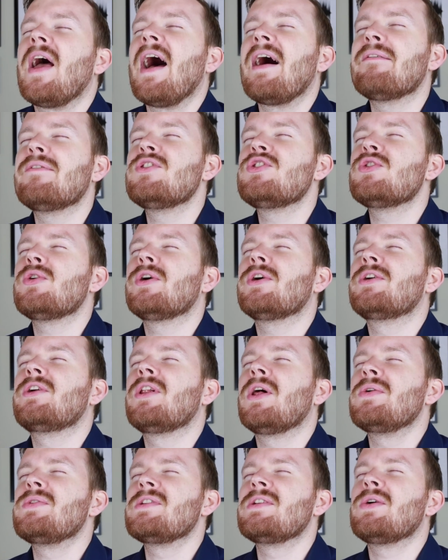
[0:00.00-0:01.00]
Haven't you heard
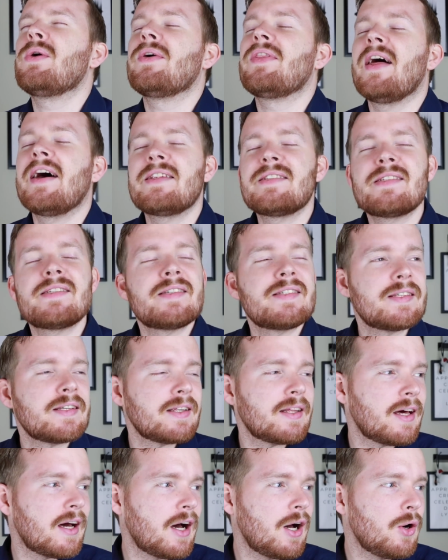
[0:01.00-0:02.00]
Closing Door? That's,
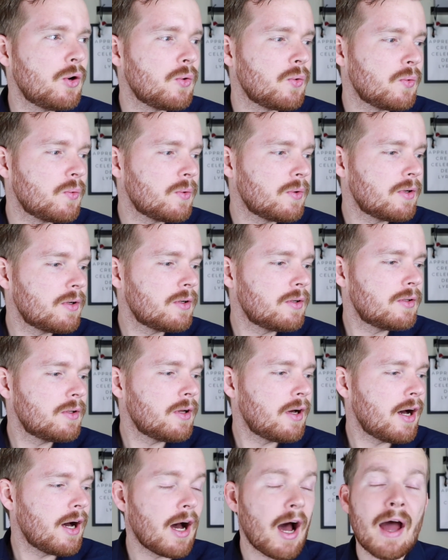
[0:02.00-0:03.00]
oh,
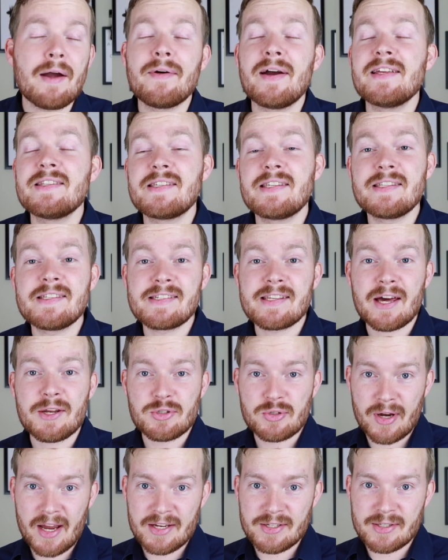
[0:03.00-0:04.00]
uh, I write sins, not
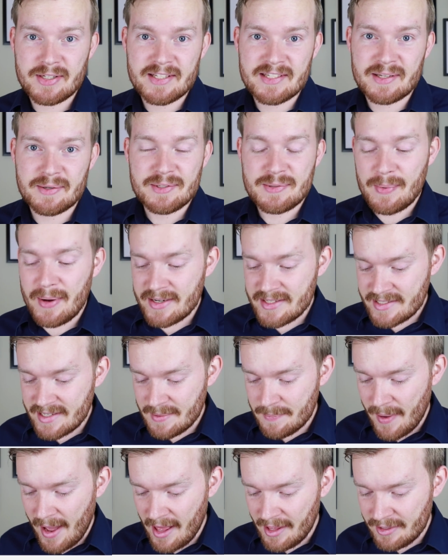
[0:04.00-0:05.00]
tragedies. I was about to
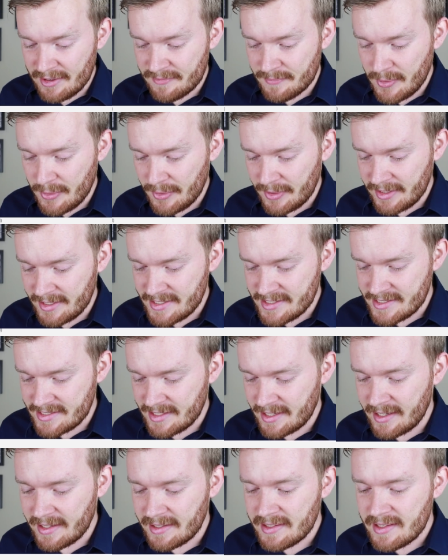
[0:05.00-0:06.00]
say Ballad of Mona
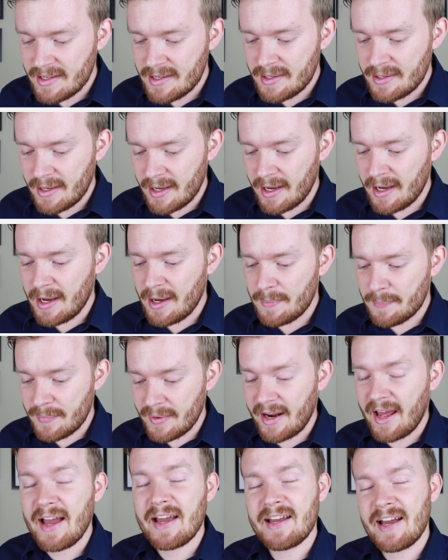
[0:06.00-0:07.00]
Lisa, uh,
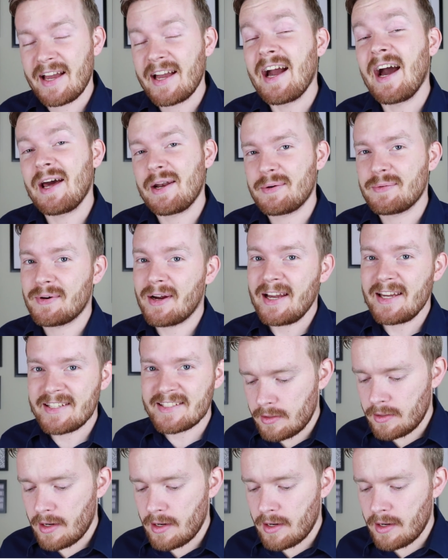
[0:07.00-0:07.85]
but I, I got it right.